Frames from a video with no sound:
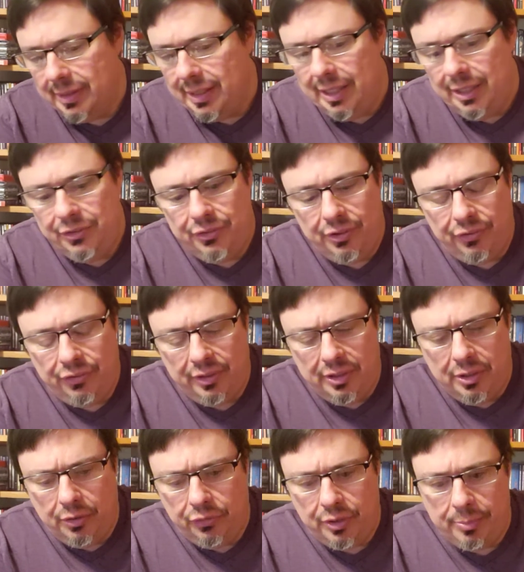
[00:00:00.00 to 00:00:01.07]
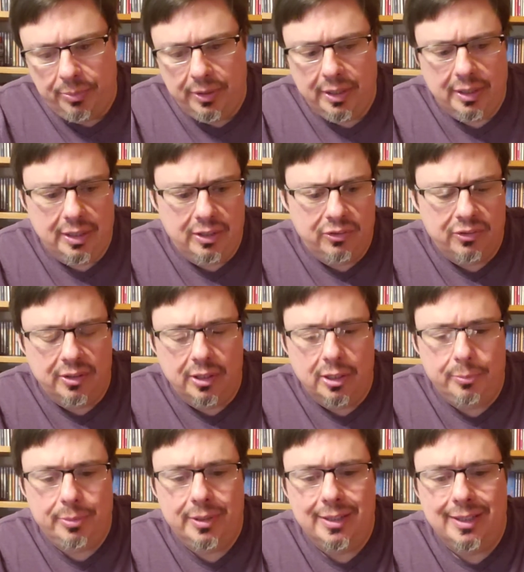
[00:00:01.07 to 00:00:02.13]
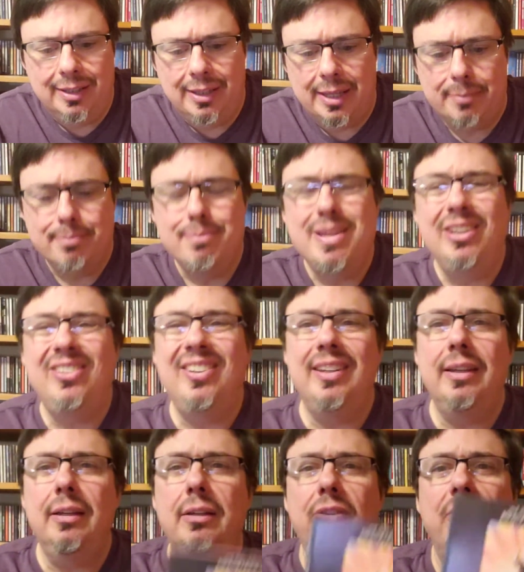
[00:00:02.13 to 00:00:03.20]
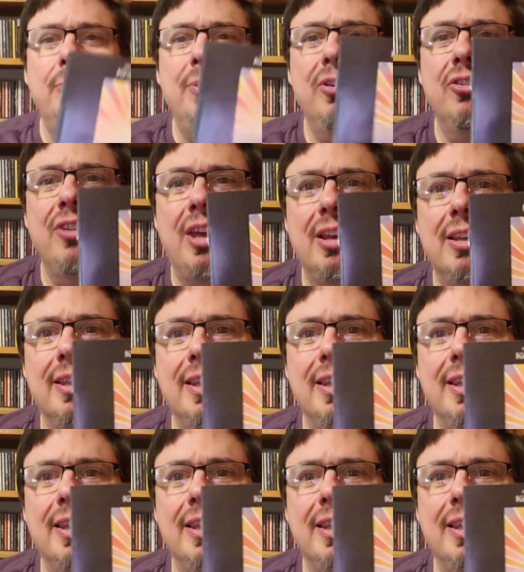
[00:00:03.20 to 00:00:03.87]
it's just, something is a little bit like missing. Something's kind of